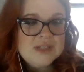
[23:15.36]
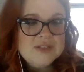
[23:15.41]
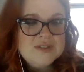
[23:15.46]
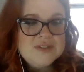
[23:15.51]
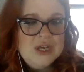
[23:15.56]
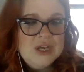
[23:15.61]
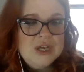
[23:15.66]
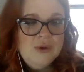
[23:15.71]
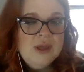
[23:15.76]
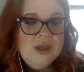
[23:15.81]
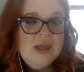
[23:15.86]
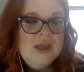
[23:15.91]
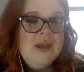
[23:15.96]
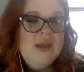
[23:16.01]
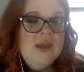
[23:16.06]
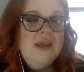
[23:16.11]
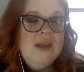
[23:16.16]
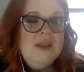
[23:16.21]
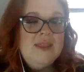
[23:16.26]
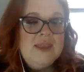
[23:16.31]
So
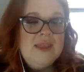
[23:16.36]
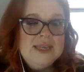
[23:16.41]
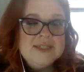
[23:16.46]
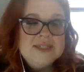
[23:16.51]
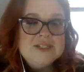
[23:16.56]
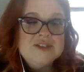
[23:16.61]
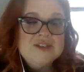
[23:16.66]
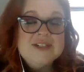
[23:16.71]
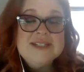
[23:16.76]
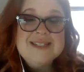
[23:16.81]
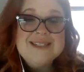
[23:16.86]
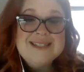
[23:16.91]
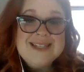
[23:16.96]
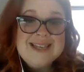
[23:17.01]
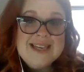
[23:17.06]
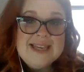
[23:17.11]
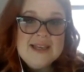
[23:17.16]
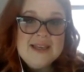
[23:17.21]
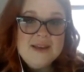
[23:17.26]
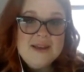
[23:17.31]
the answer is
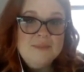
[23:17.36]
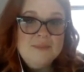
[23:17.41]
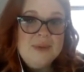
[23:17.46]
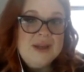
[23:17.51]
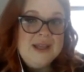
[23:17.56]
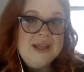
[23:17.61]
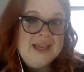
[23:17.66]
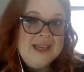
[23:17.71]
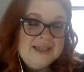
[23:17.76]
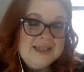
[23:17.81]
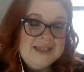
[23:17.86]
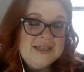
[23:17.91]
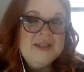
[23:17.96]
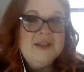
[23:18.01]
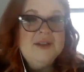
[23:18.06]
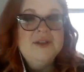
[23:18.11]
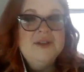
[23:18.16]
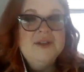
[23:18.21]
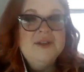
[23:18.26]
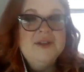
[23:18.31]
C, but in
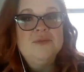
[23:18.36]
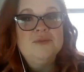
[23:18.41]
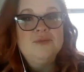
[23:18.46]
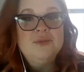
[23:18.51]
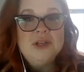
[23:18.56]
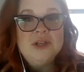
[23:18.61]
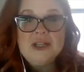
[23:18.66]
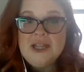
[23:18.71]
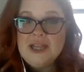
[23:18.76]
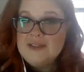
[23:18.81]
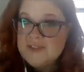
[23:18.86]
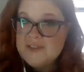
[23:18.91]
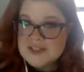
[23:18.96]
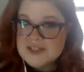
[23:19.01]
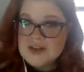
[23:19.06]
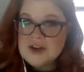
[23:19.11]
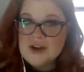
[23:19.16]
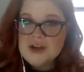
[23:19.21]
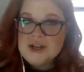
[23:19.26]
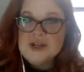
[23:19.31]
real life
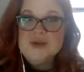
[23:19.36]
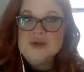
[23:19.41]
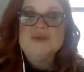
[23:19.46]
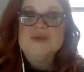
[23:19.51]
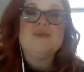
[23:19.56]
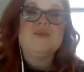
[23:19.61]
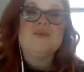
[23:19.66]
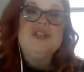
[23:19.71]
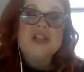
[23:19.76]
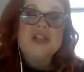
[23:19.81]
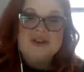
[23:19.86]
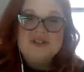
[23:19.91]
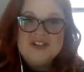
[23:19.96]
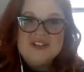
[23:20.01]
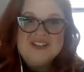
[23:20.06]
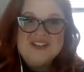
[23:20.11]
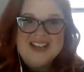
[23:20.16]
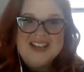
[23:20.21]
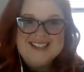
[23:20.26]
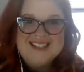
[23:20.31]
scenarios, reach out to
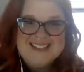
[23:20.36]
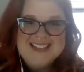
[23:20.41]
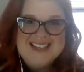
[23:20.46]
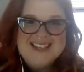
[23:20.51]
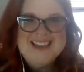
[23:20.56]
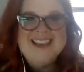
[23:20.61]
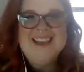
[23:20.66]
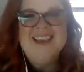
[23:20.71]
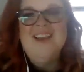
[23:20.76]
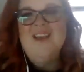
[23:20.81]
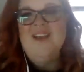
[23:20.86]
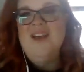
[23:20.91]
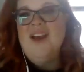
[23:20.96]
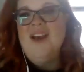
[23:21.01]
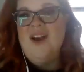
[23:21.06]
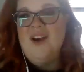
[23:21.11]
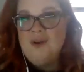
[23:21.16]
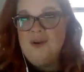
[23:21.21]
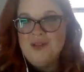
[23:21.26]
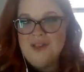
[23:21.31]
your SC
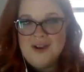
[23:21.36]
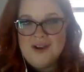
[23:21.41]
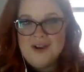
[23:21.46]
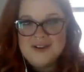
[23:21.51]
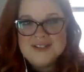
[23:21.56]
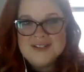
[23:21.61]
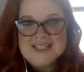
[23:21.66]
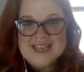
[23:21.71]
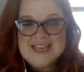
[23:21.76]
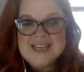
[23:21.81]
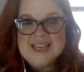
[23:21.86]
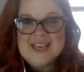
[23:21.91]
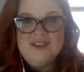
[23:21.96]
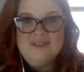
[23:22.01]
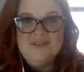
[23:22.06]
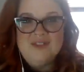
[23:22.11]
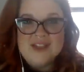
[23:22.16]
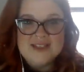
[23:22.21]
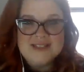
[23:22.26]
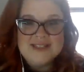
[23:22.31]
or the RC
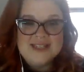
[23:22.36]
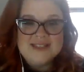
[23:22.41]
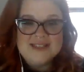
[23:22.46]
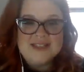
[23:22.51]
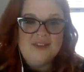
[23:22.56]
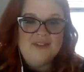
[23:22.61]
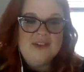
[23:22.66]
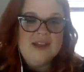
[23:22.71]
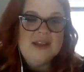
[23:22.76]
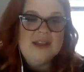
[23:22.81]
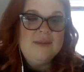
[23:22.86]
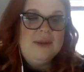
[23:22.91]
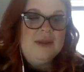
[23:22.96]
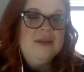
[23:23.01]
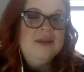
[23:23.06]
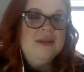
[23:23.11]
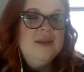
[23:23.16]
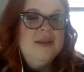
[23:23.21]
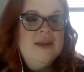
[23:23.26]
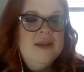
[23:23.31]
if the SC is
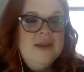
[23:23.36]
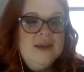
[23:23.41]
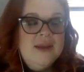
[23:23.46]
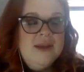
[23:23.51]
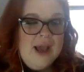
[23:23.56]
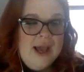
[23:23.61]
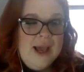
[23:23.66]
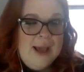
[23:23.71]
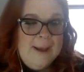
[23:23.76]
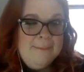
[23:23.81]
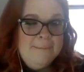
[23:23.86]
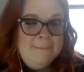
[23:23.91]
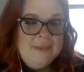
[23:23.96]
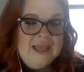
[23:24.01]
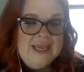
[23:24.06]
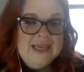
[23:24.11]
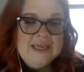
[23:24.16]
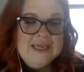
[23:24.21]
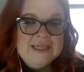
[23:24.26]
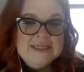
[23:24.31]
unavailable,
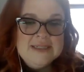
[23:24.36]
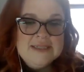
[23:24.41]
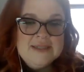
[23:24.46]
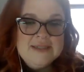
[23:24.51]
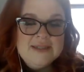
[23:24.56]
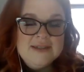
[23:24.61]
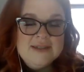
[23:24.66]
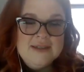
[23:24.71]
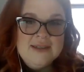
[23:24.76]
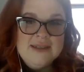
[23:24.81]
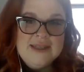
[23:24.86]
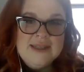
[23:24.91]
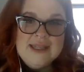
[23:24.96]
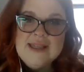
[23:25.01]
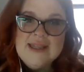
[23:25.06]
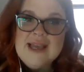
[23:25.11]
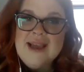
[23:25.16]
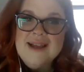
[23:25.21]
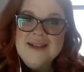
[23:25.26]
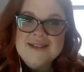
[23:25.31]
and get
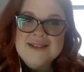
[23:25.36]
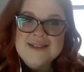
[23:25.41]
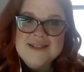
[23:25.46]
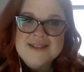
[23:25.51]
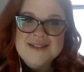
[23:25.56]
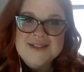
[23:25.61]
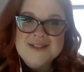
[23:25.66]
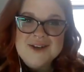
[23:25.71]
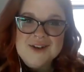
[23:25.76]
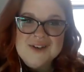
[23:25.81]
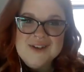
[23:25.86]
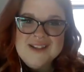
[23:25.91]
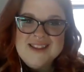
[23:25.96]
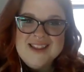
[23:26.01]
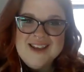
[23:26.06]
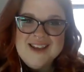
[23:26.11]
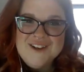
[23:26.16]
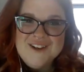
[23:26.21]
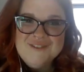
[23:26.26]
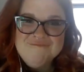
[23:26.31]
that started
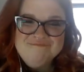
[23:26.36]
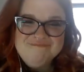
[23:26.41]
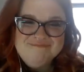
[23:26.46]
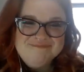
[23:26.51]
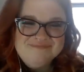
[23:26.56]
there.